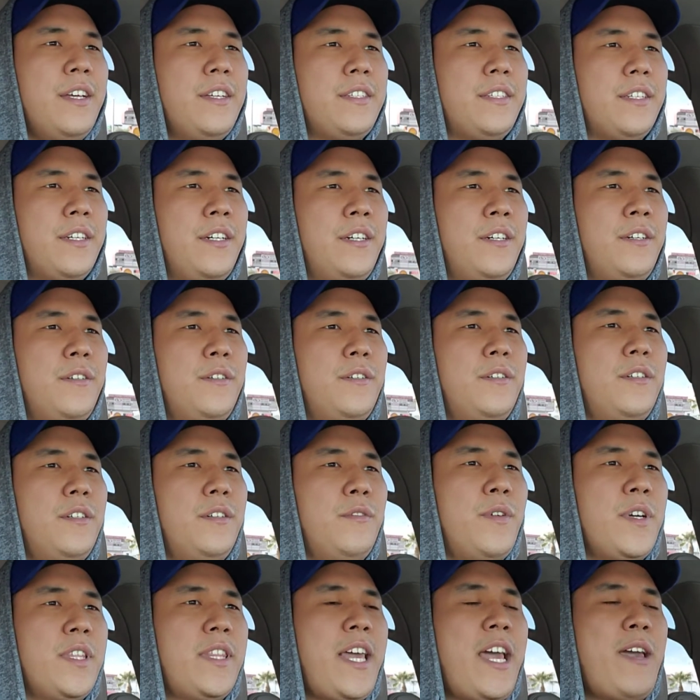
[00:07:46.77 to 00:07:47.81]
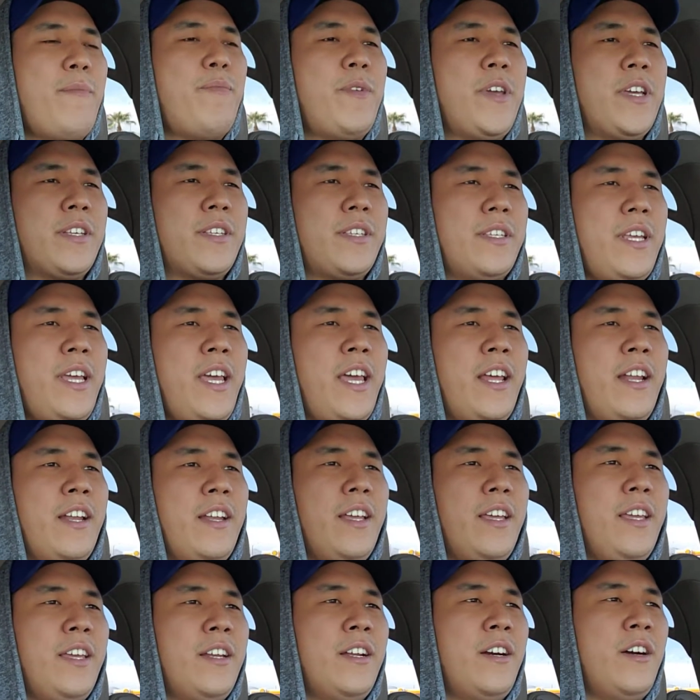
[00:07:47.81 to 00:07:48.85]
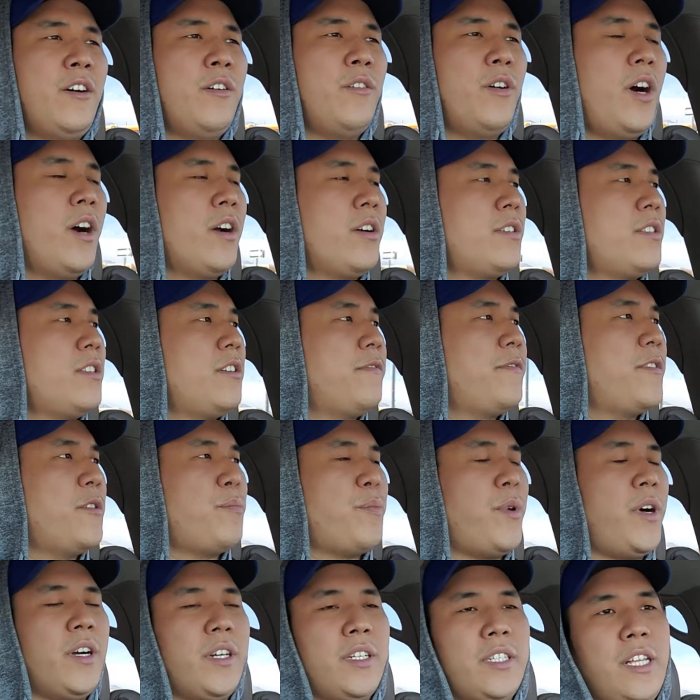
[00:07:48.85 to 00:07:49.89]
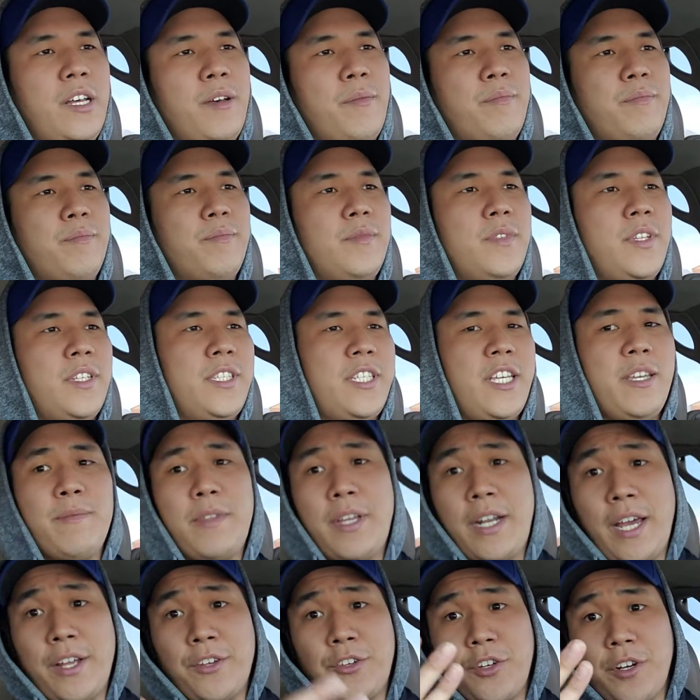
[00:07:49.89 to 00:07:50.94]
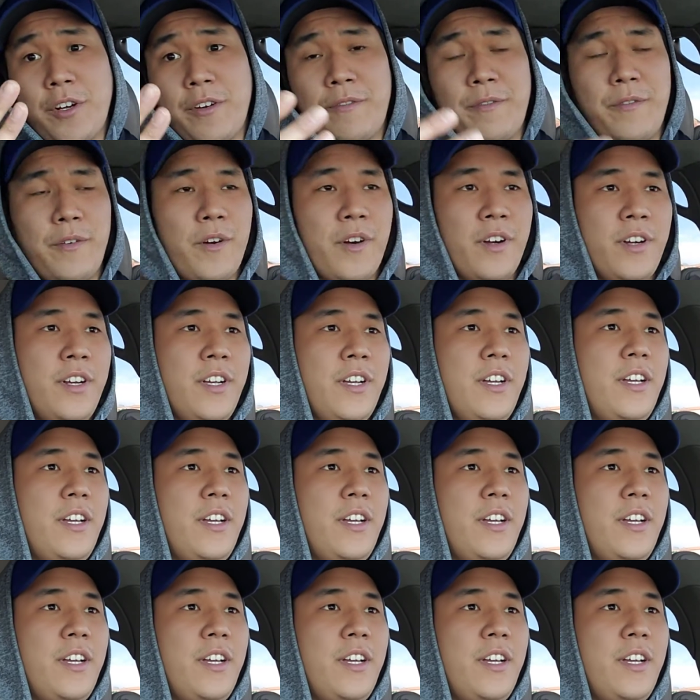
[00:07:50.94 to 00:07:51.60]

So, with that being said, you know, Arsenal Football Club, the team that I cheer for,